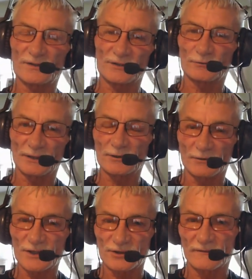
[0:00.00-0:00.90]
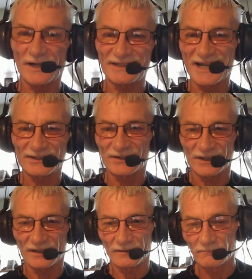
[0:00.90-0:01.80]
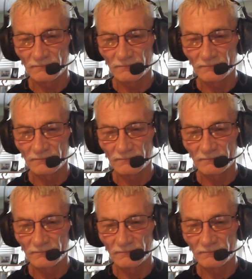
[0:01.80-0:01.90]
It's really correction of identity.